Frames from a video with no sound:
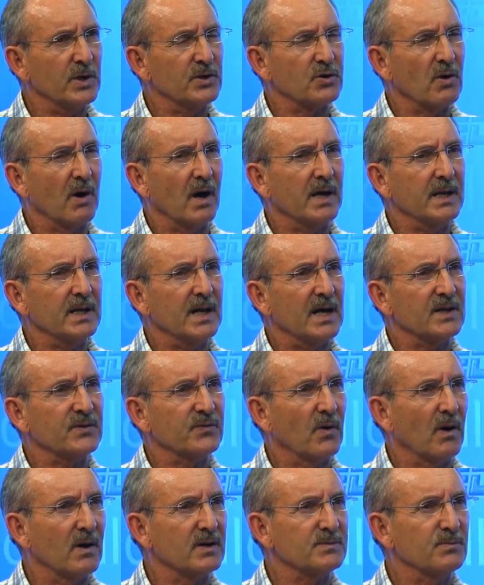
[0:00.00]
We're trying as
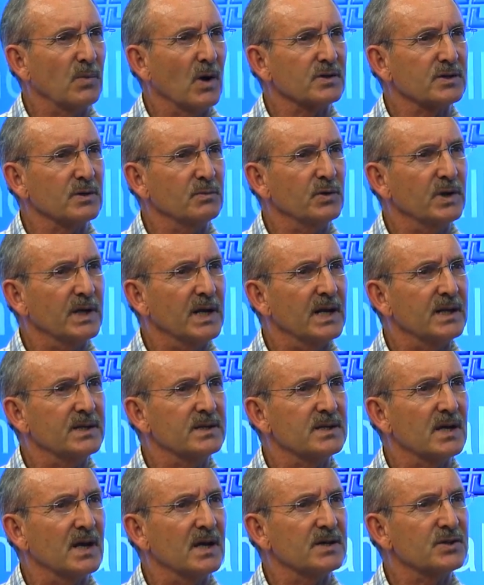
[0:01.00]
far as possible to
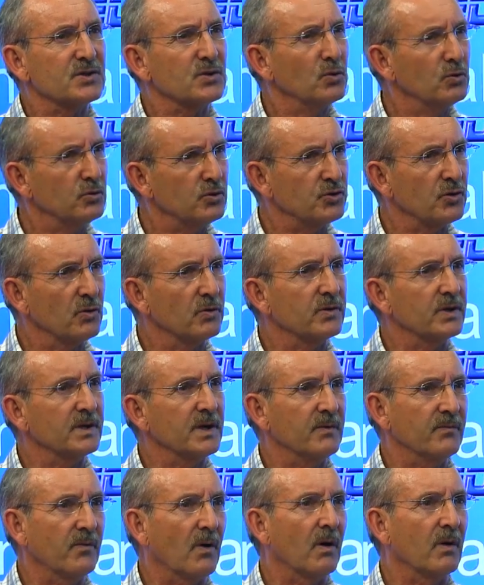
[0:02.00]
get school children
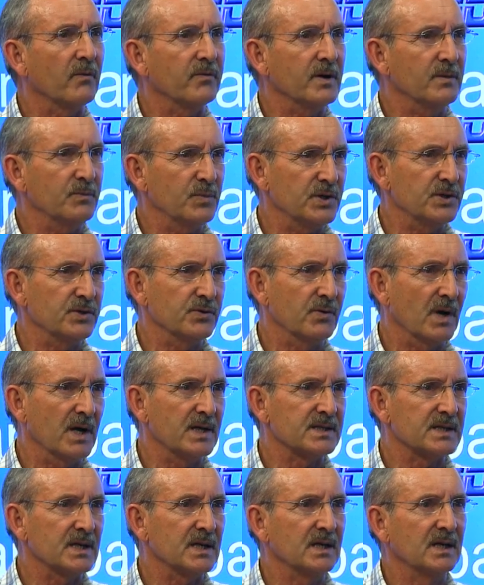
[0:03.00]
involved in pigeon
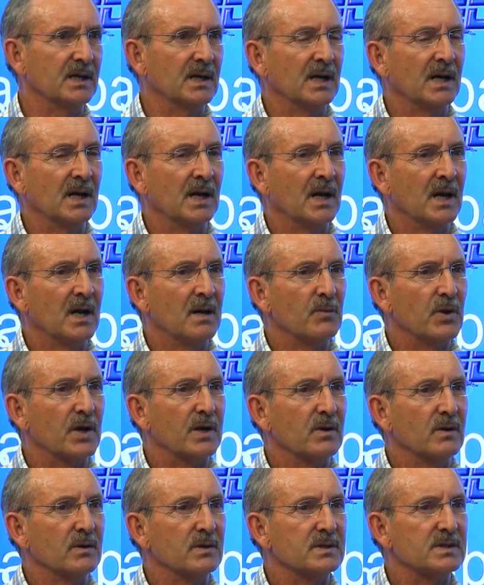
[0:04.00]
racing
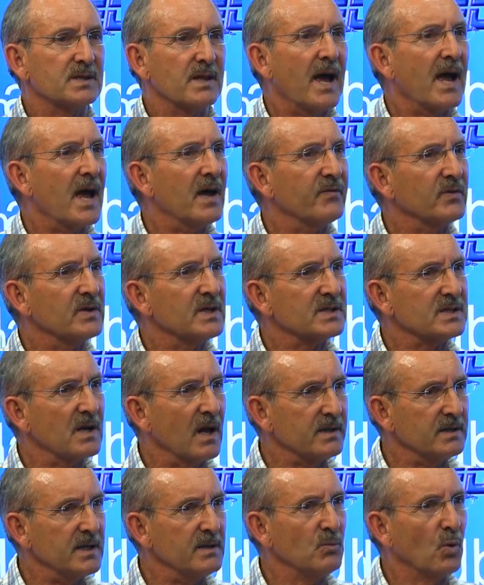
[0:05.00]
because they have
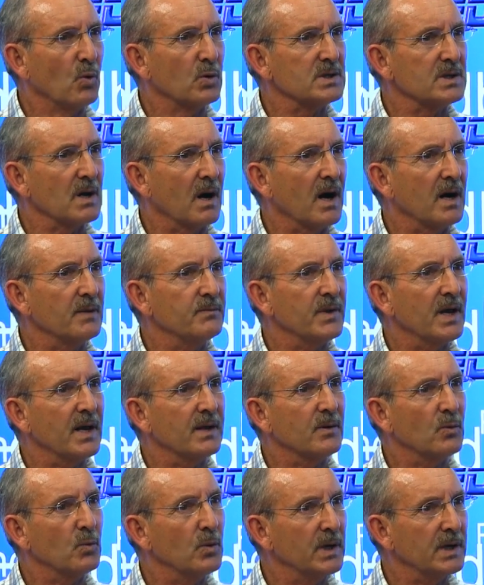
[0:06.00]
slightly more time
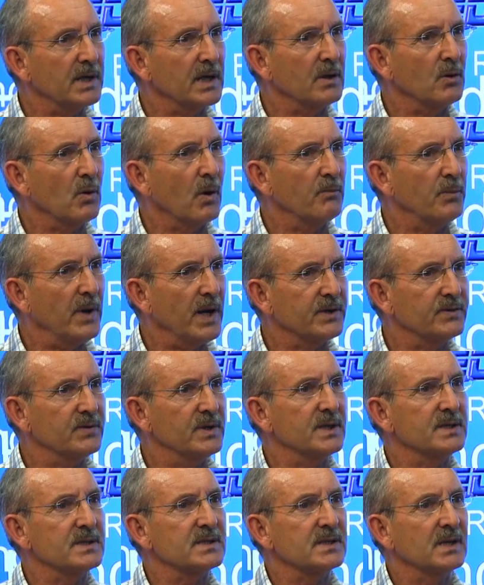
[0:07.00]
than the working
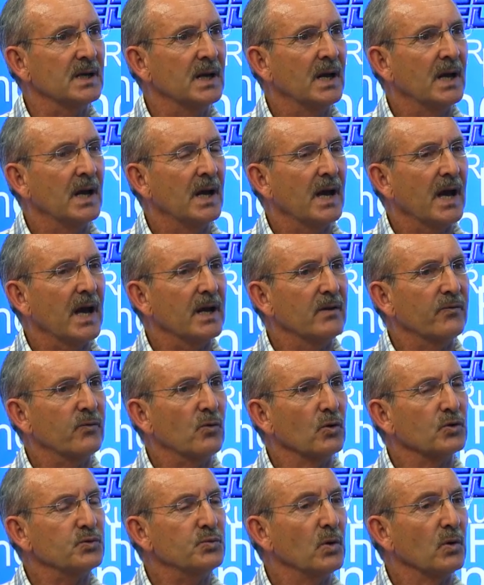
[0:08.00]
compatriots. And of
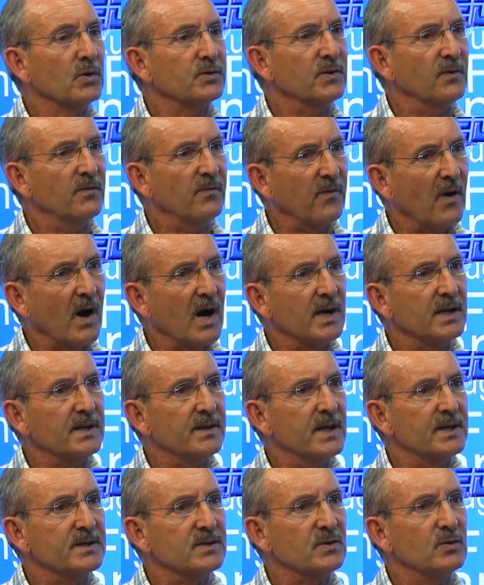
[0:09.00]
course, we also
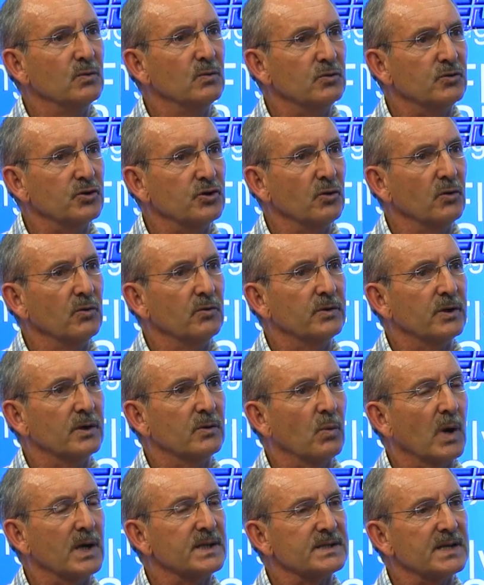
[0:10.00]
find that school
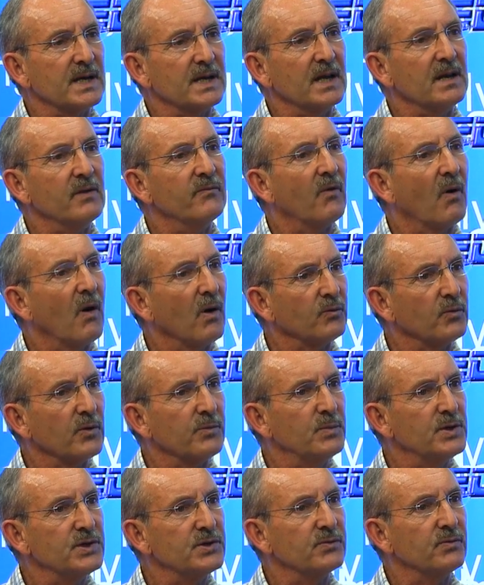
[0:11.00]
children, once they get involved
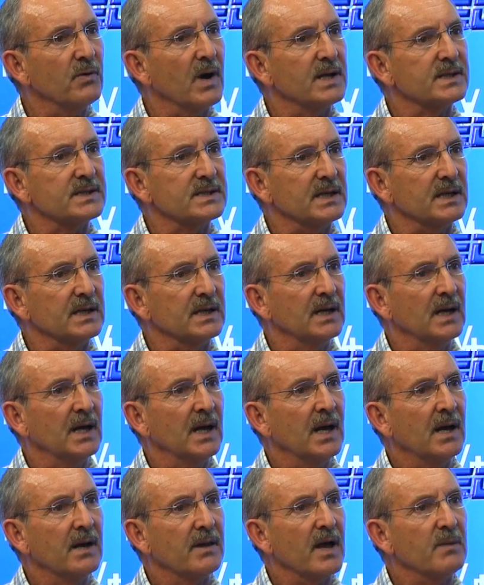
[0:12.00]
with pigeon racing,
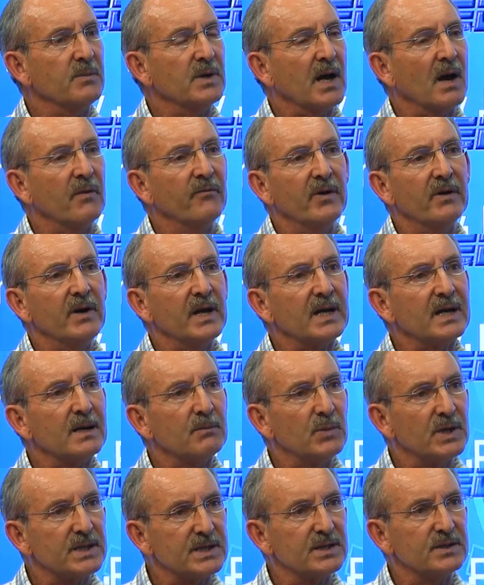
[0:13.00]
they become very
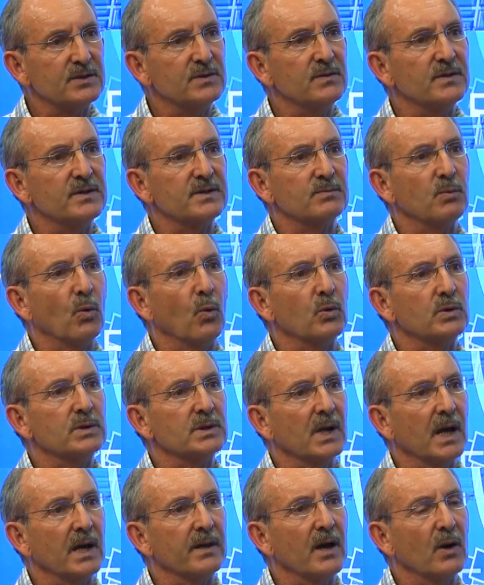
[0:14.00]
committed to the sport,
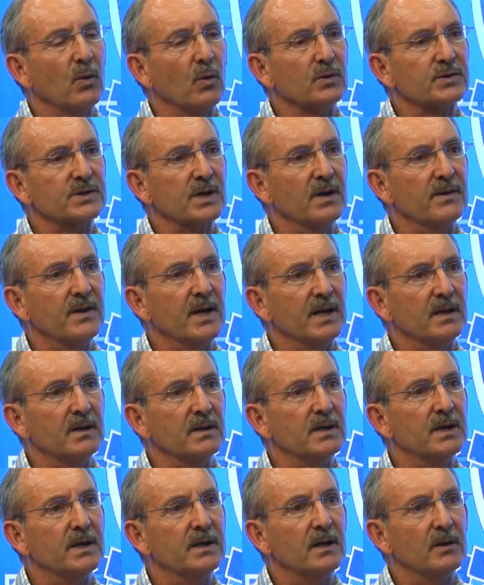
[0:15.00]
and they also then
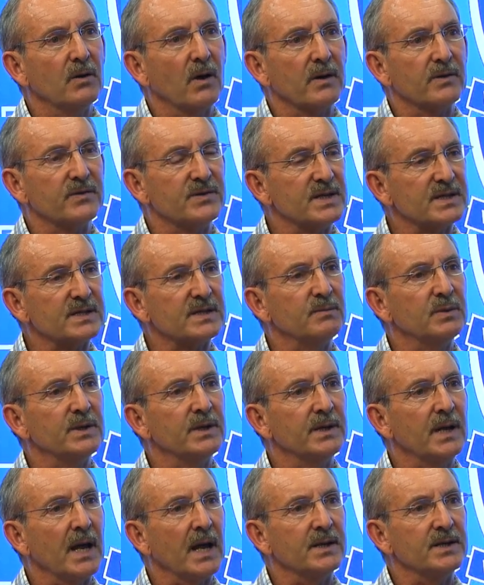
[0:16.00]
learn a lot of
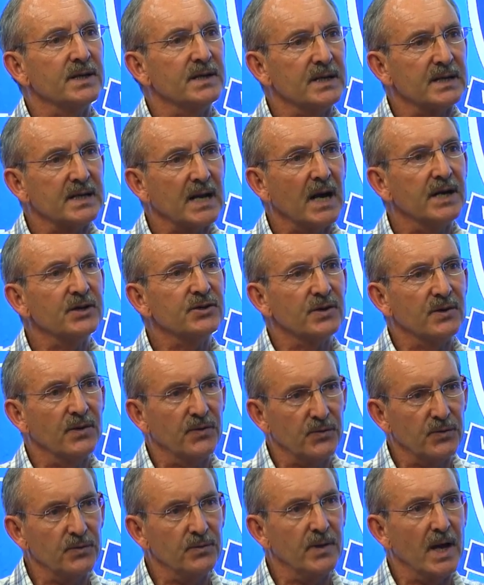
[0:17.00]
discipline and dedication
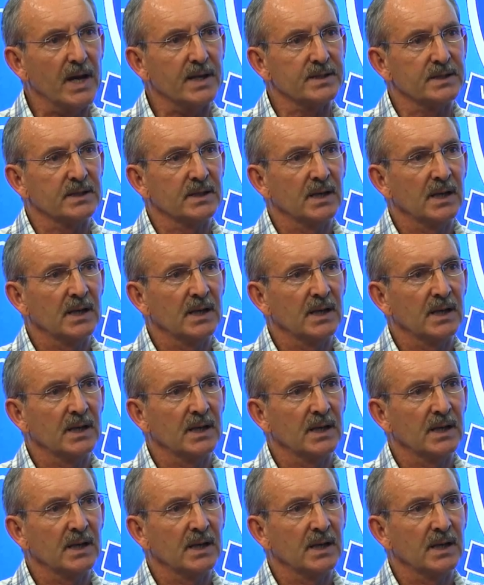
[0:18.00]
through that.